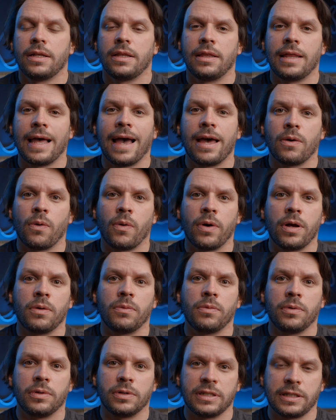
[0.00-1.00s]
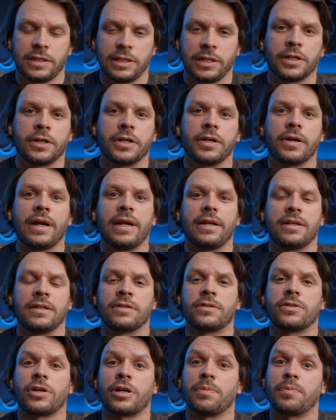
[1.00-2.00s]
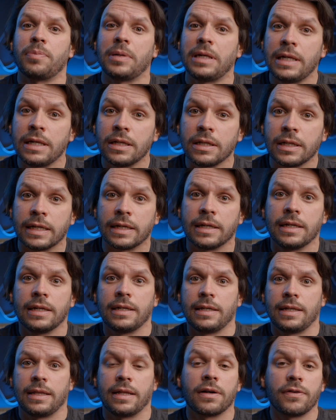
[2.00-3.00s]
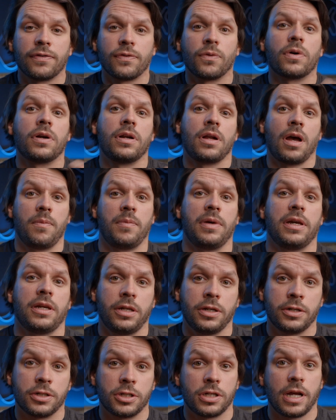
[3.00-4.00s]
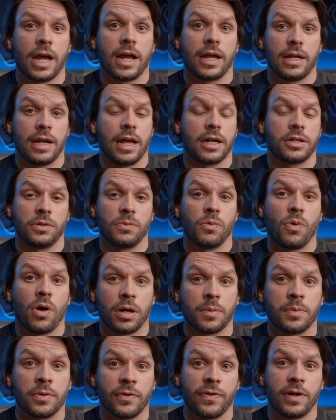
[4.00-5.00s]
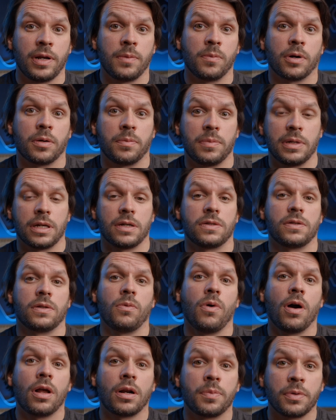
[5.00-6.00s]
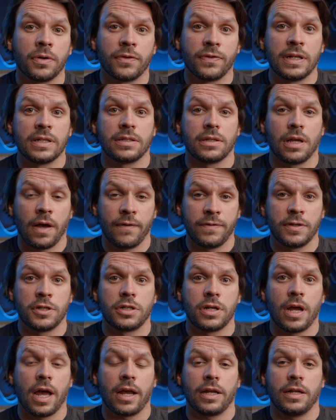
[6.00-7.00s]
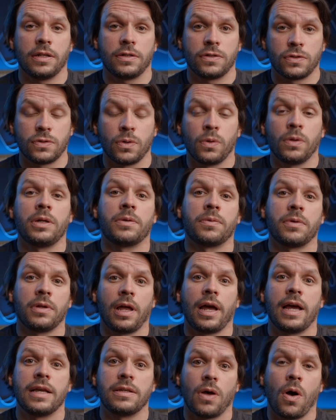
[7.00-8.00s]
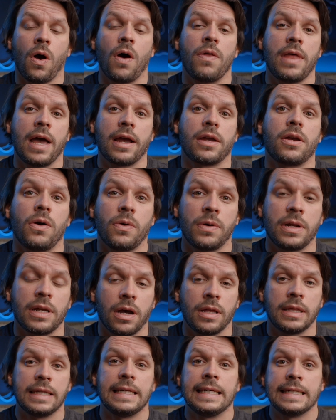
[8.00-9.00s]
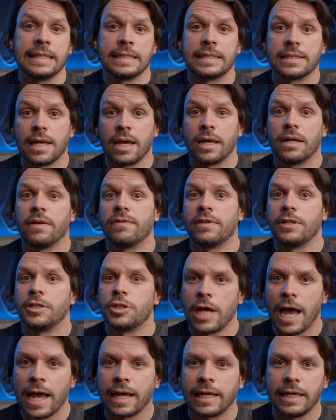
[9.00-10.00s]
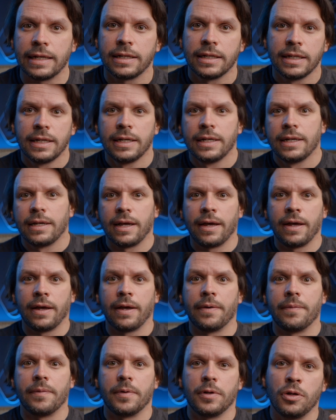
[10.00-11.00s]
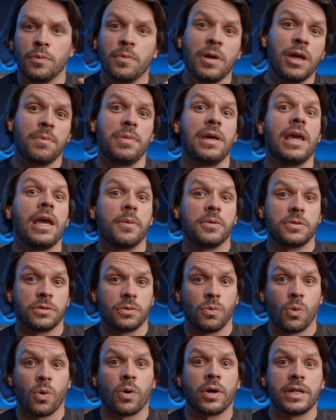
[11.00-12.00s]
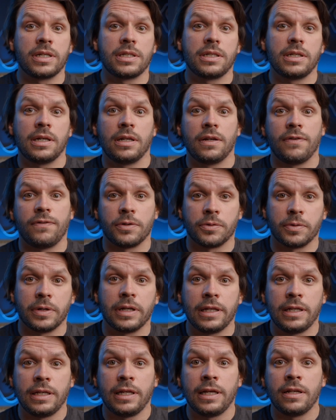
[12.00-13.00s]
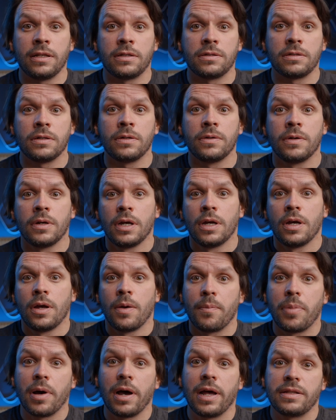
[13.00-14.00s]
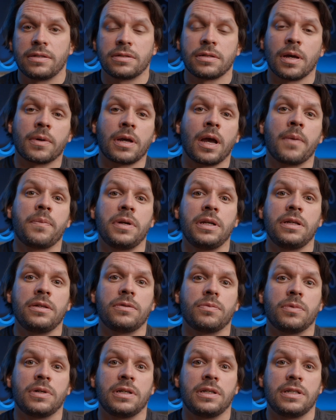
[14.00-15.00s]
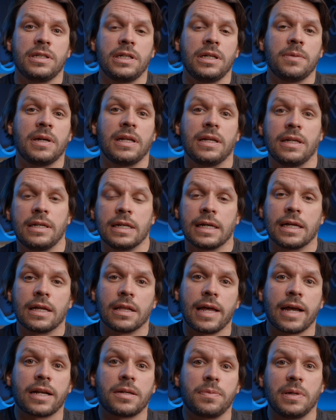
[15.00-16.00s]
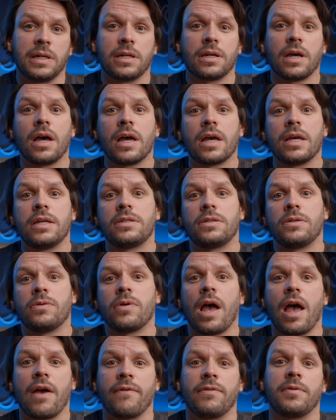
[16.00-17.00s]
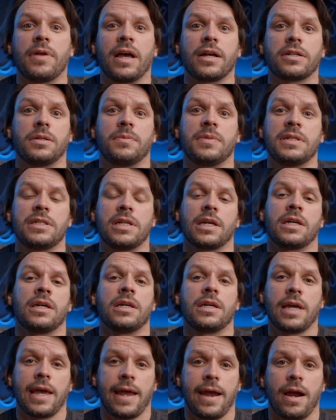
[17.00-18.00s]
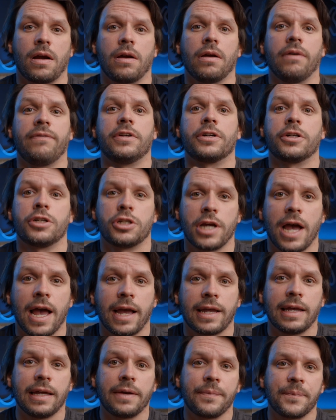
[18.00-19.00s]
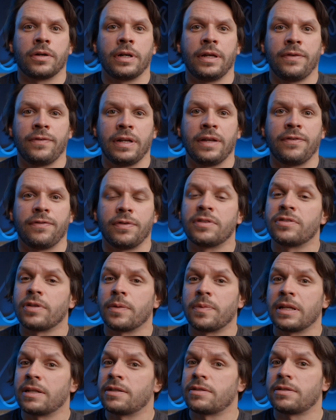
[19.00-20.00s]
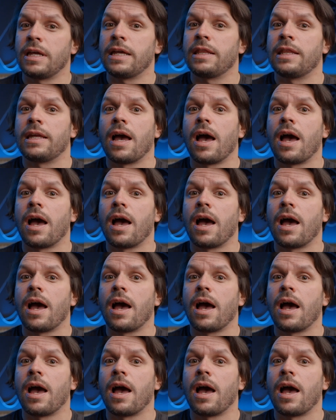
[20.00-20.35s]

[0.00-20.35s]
that oil will deteriorate and start peeling, therefore not making your jacket actually waterproof anymore, because the waterproofness of this jacket solely relies on that coating on the inside of the jacket. You may be able to warranty it if you really needed to, but some companies would deem it neglect because you haven't actually been taking care of your jacket. Or even if it's something that's slightly